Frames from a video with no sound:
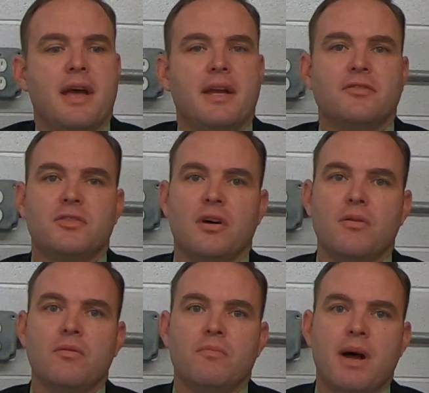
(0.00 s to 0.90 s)
And
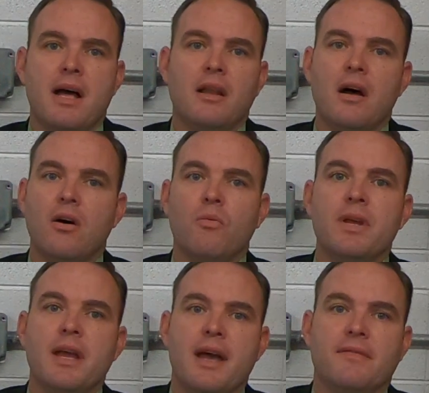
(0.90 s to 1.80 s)
so by law,
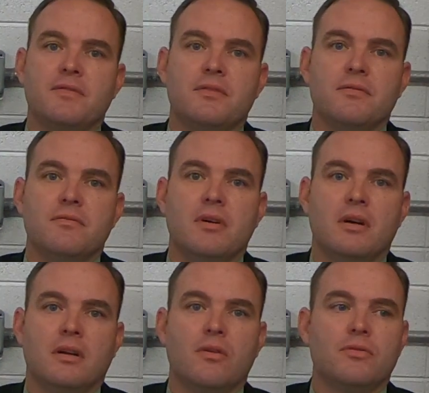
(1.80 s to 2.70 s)
we have to
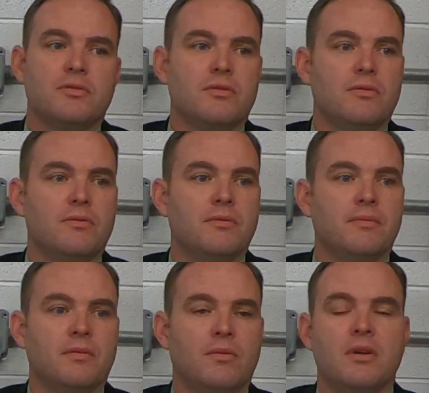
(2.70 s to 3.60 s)
go to school
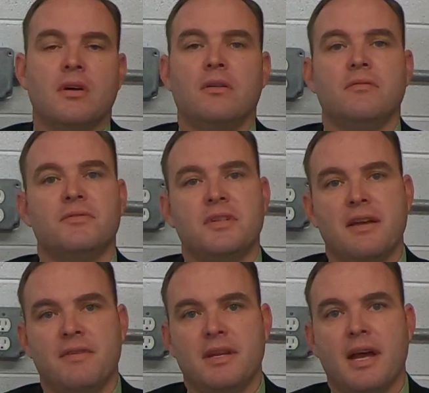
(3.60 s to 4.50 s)

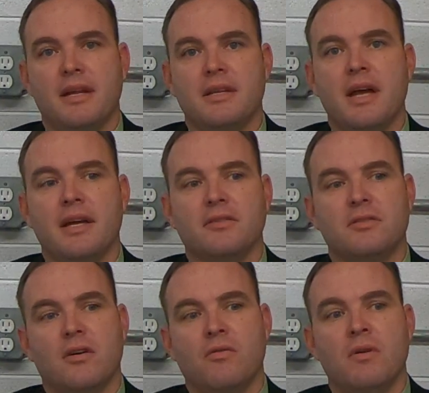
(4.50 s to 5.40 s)
178 days.
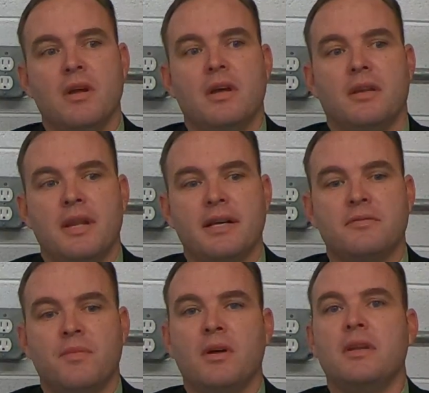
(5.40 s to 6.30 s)
So
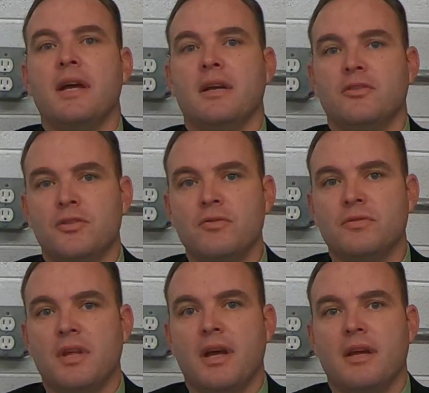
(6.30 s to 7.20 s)
next Monday and
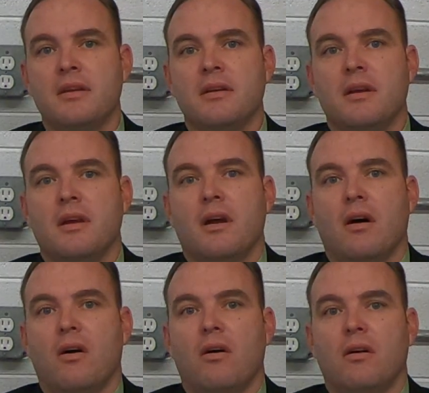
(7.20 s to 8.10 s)
Tuesday
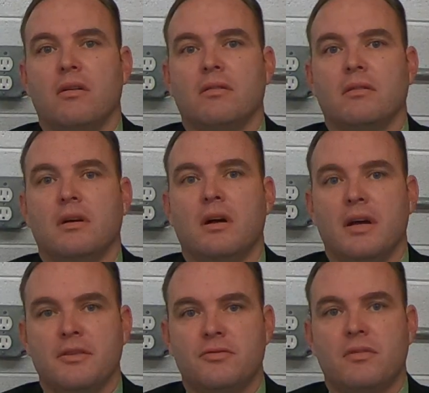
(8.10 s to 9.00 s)
are
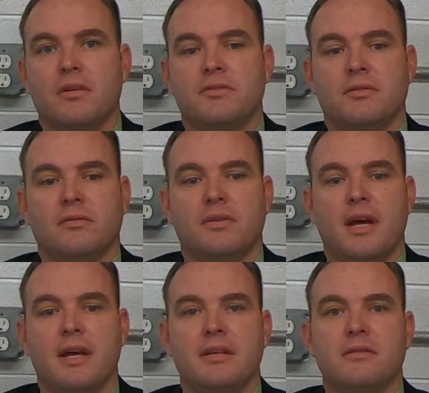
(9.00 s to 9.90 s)
instructional
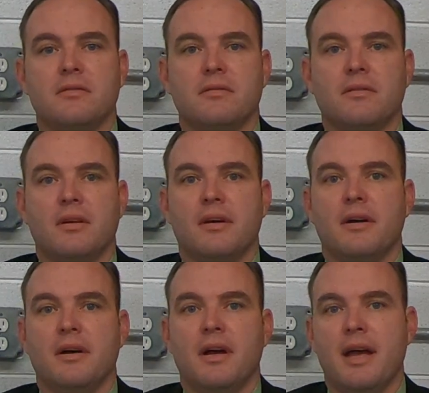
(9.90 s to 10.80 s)
days
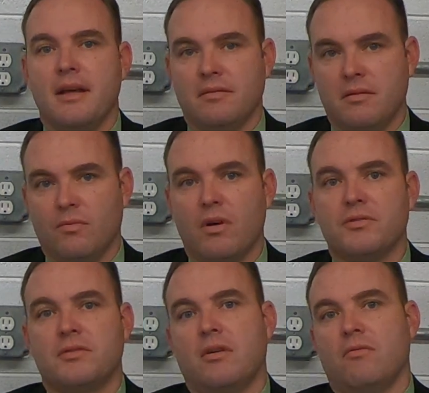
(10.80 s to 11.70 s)
at the
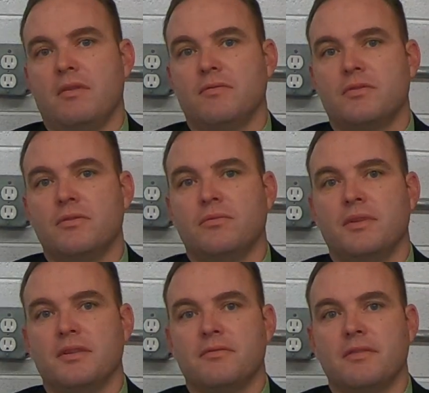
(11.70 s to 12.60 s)
Ouachita River School
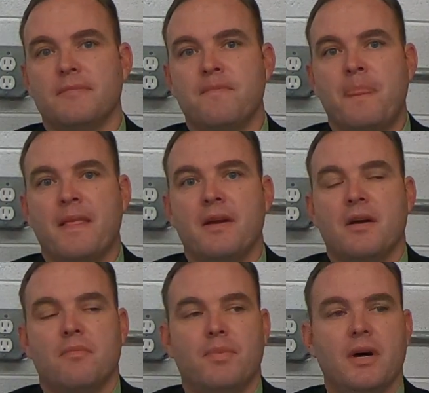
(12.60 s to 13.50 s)
District.
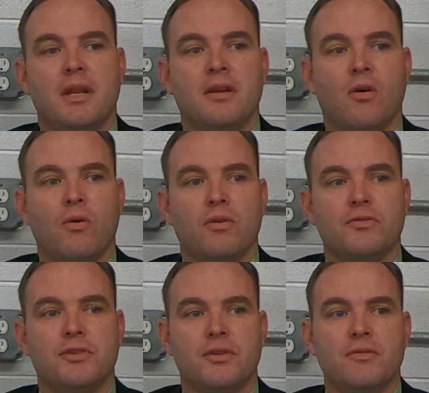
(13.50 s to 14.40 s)
But in order
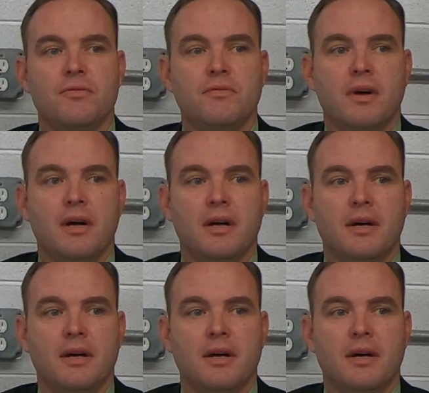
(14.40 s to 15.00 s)
to